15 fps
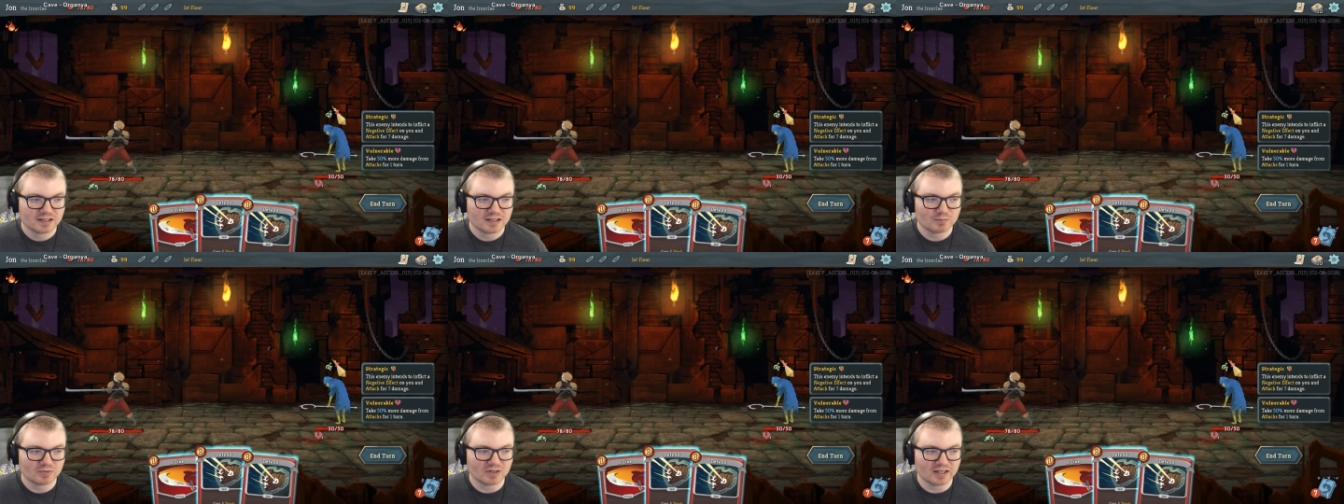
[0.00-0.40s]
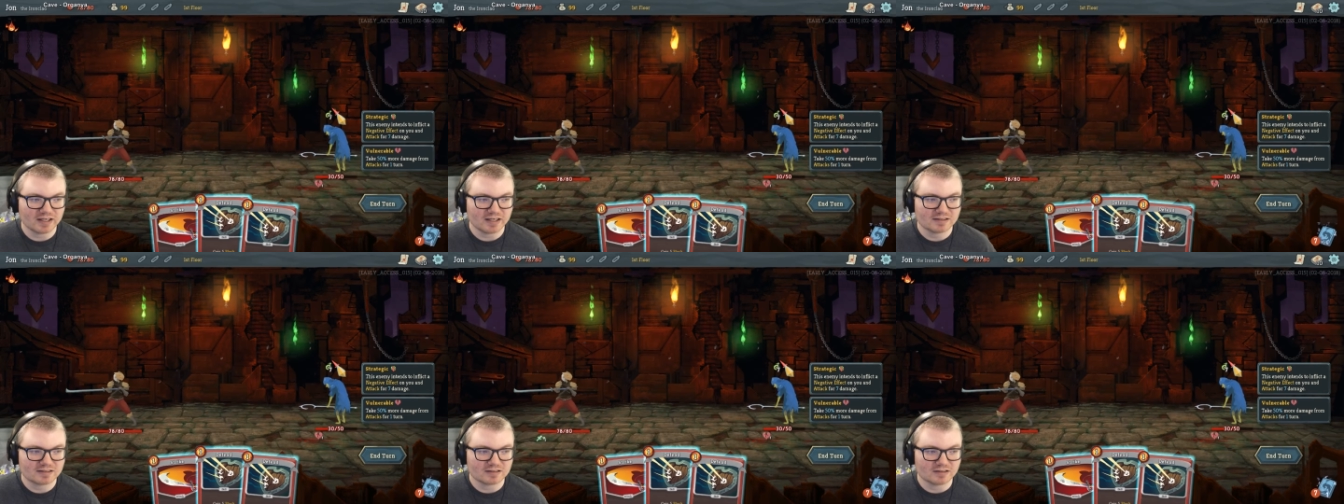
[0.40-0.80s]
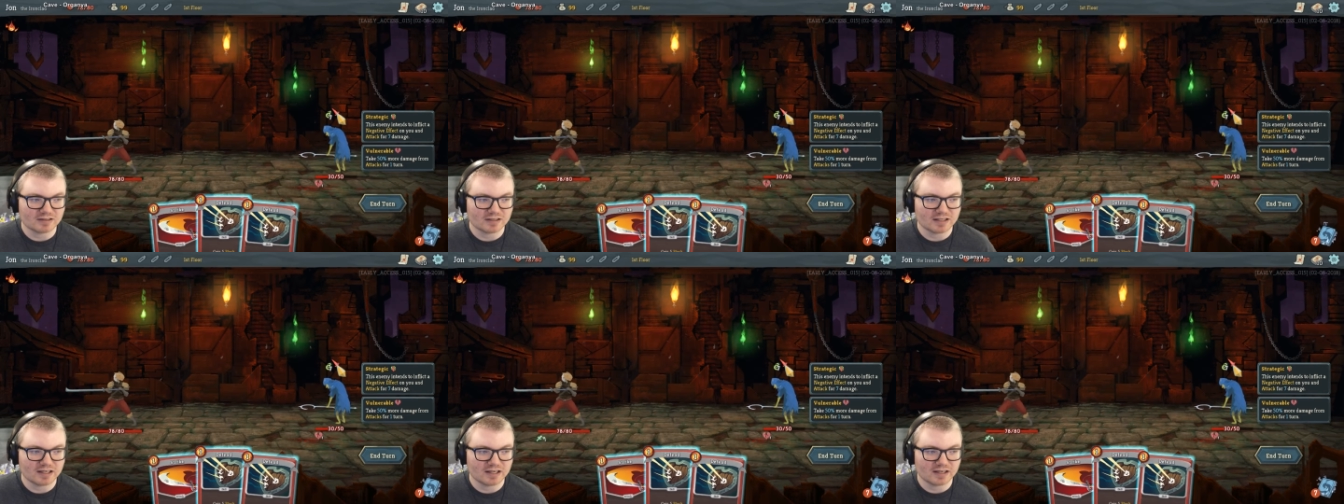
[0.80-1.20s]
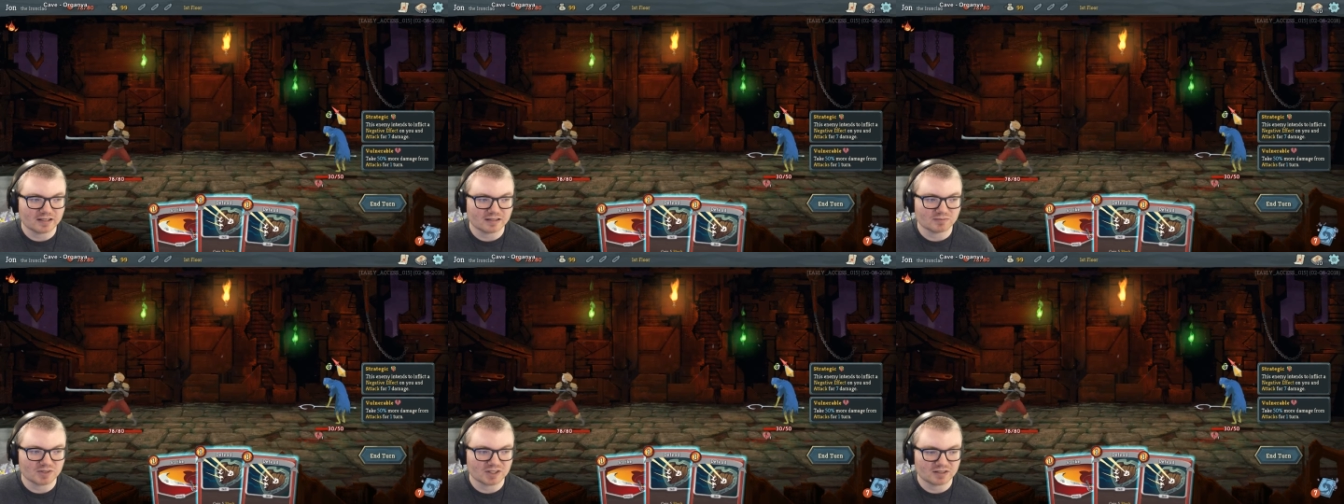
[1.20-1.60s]
He plans on
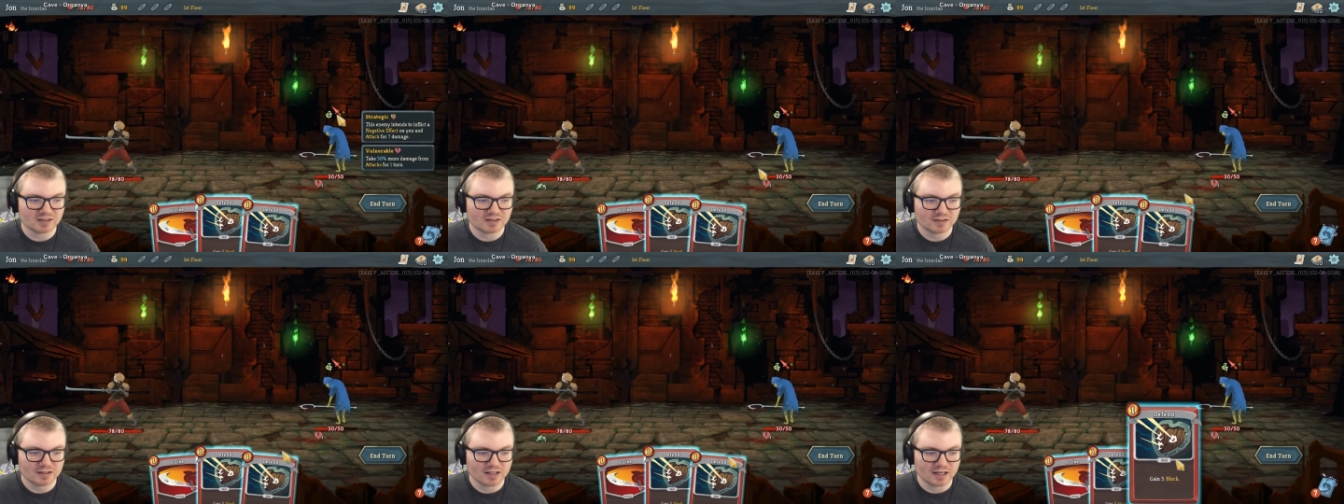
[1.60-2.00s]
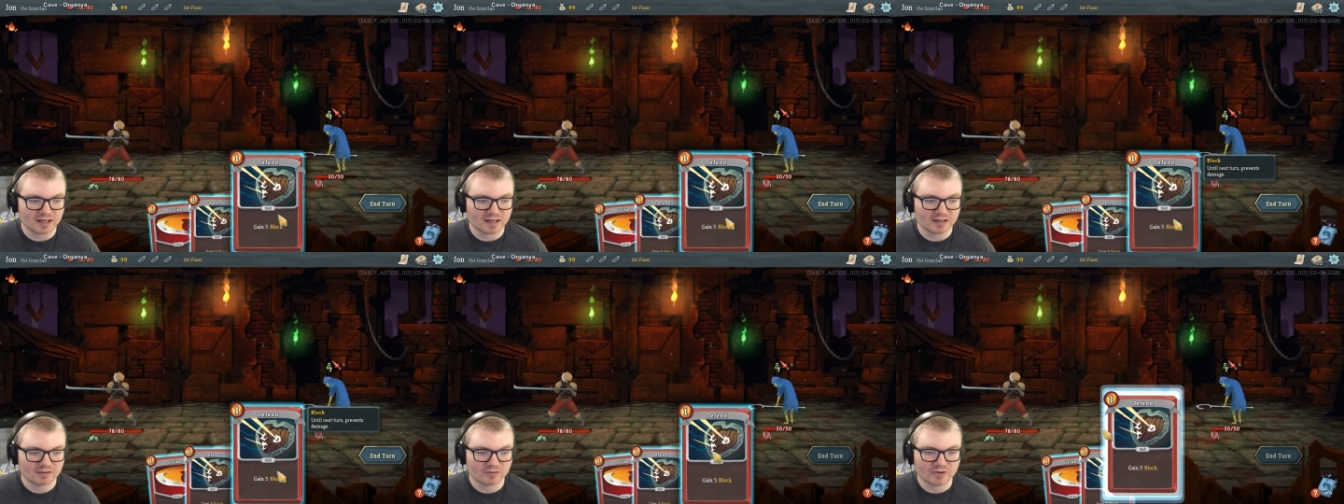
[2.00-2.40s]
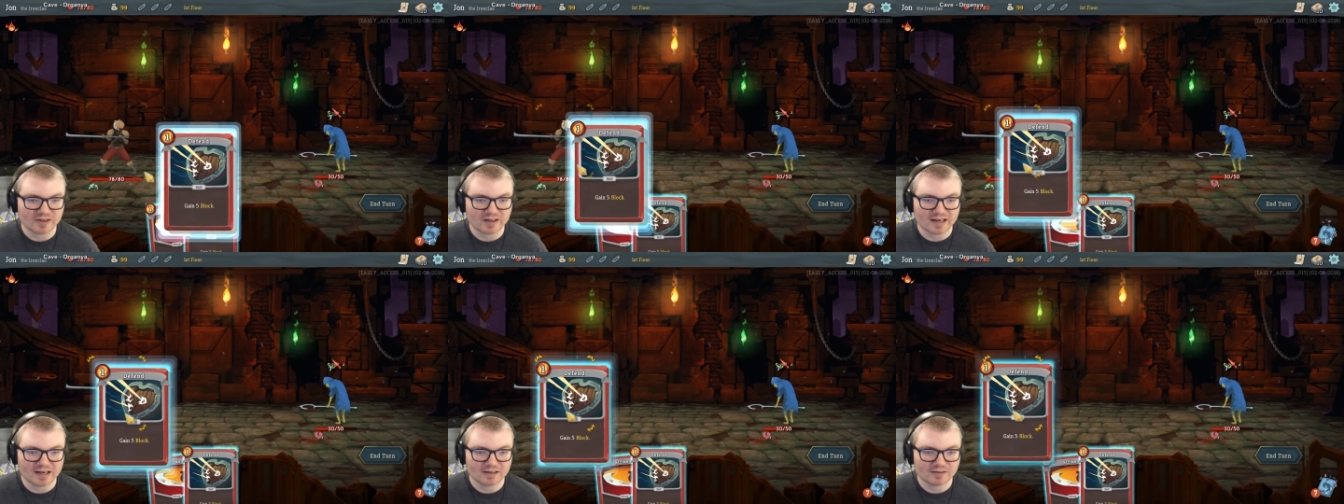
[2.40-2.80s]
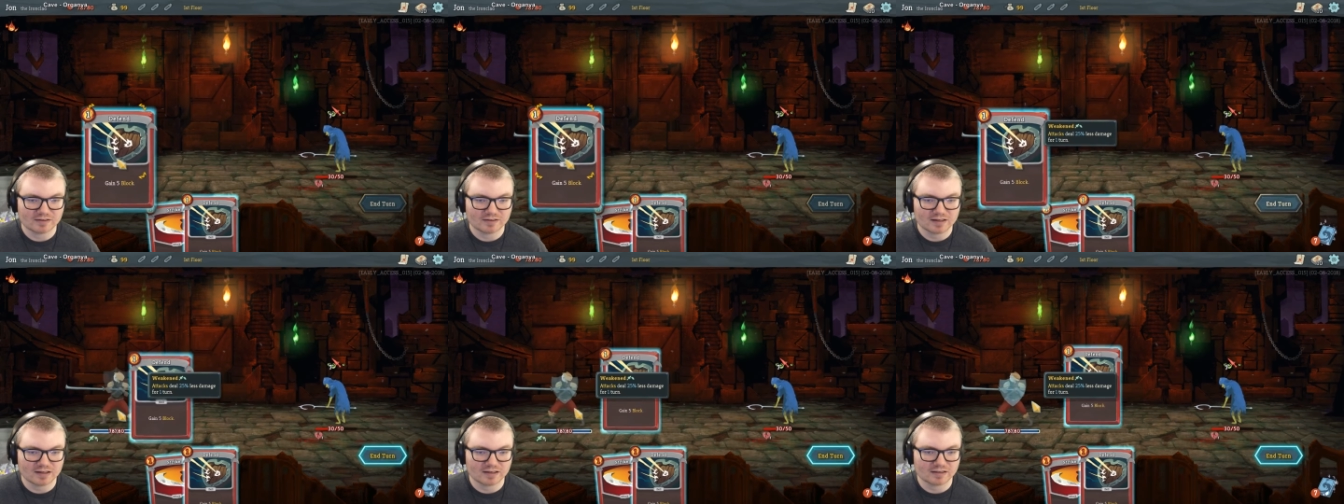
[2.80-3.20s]
hitting me, yeah, with that
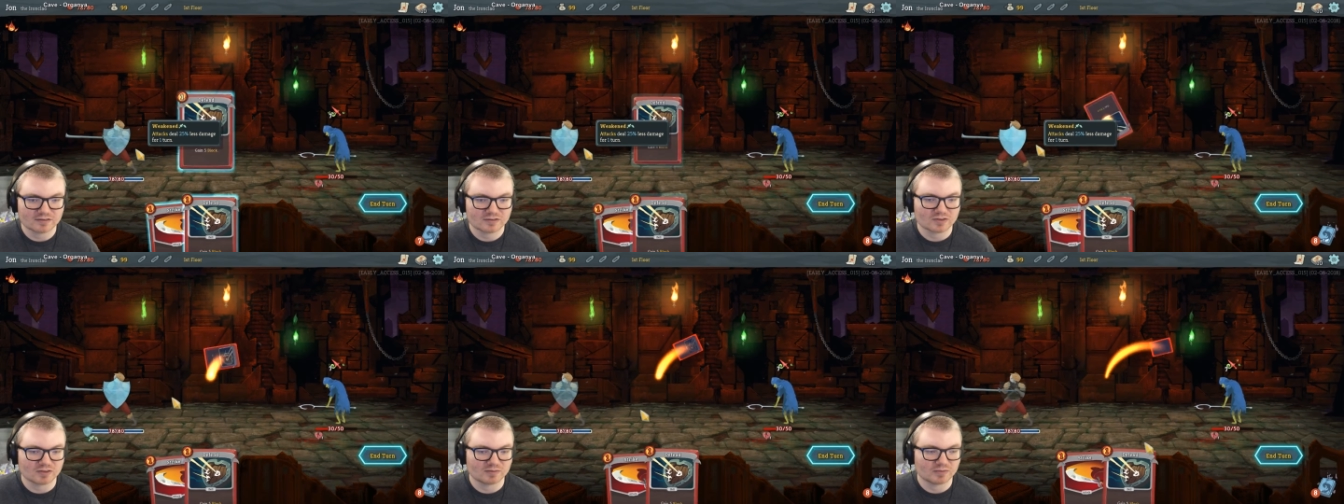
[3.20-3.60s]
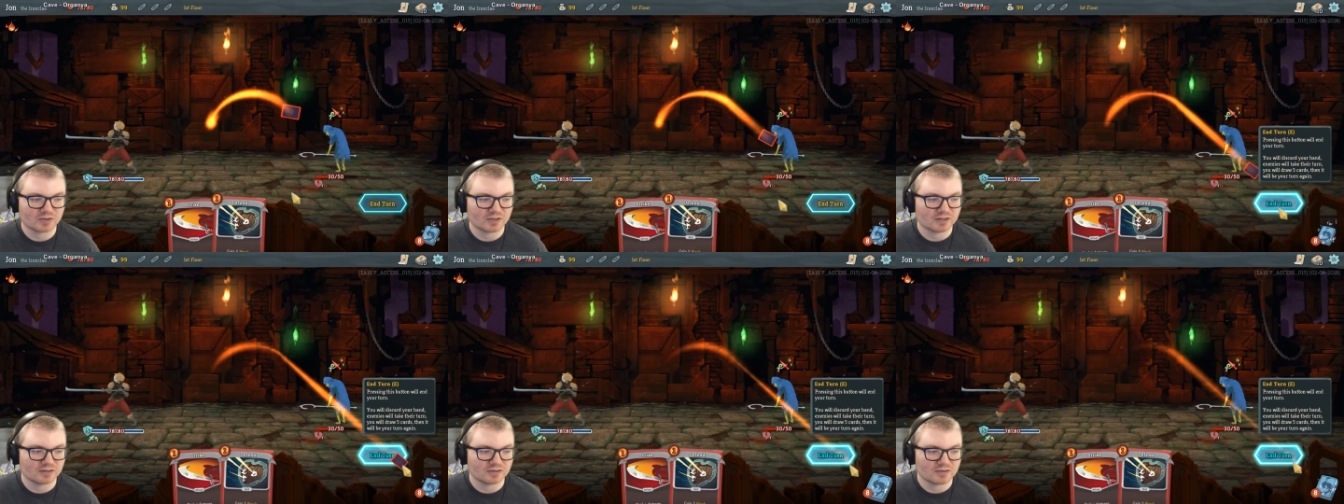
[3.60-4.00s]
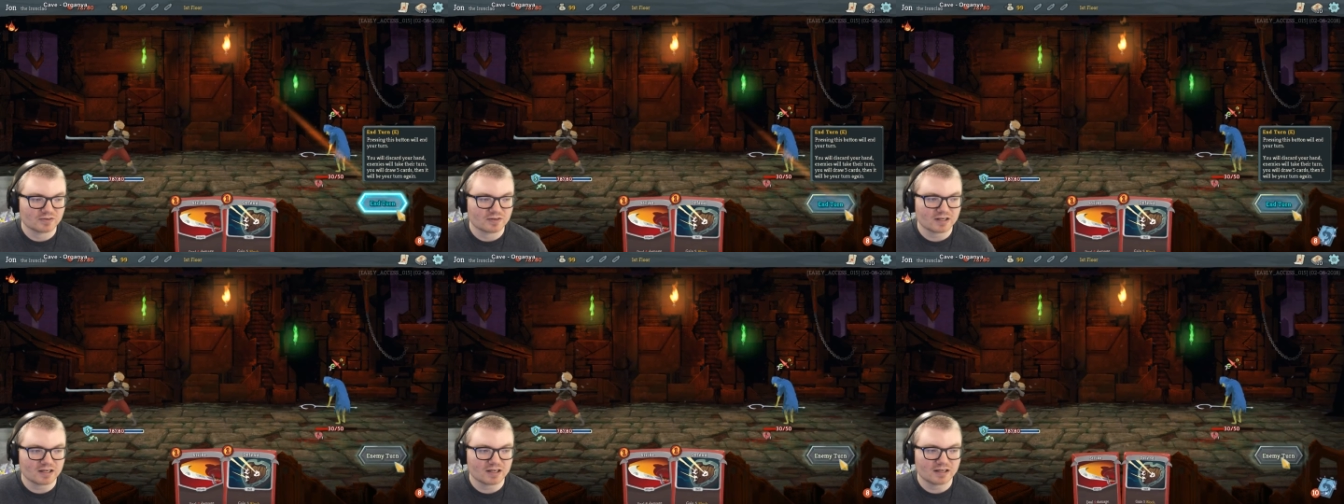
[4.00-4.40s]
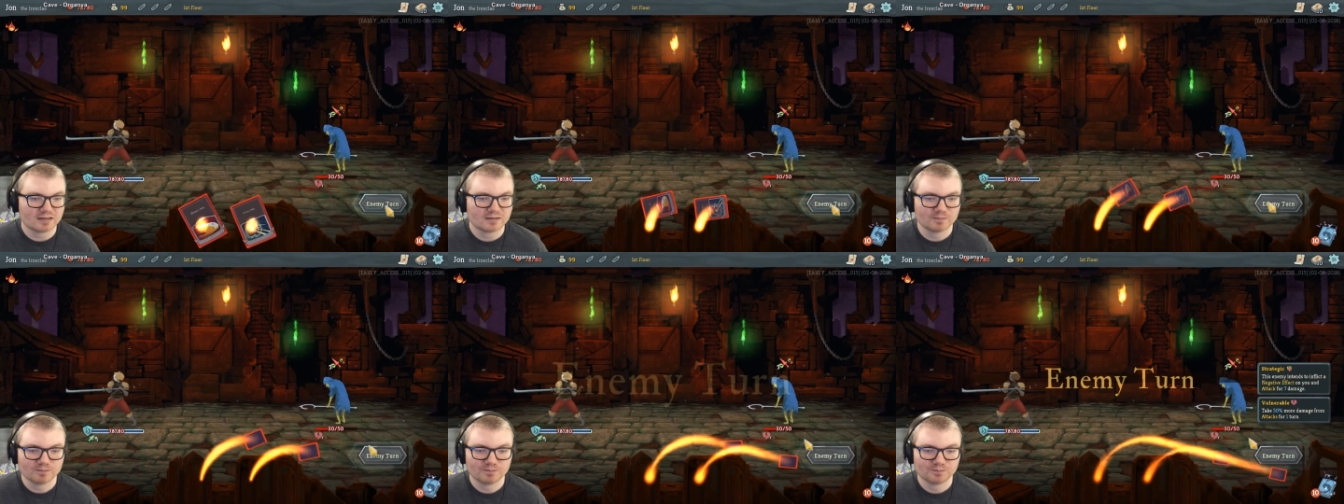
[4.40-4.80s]
thing, so I'm gonna do that.